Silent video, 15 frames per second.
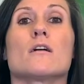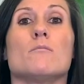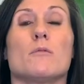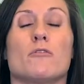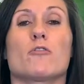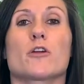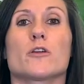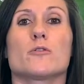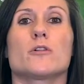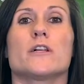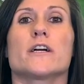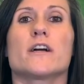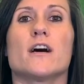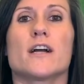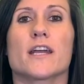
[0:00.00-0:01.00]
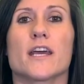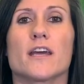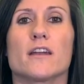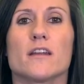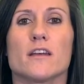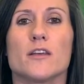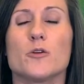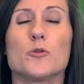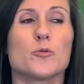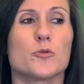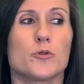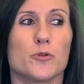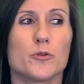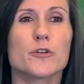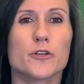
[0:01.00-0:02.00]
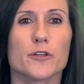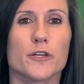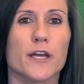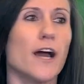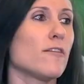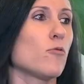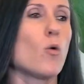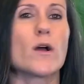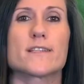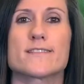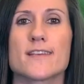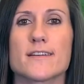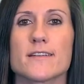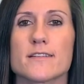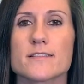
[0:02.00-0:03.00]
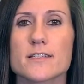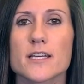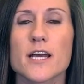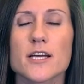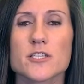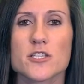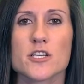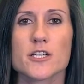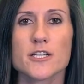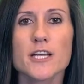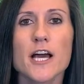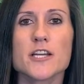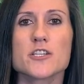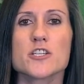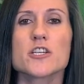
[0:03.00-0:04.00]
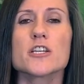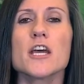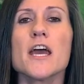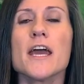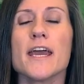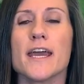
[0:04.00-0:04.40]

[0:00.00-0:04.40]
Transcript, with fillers: before you click on it. You, you literally have one sentence to catch their attention.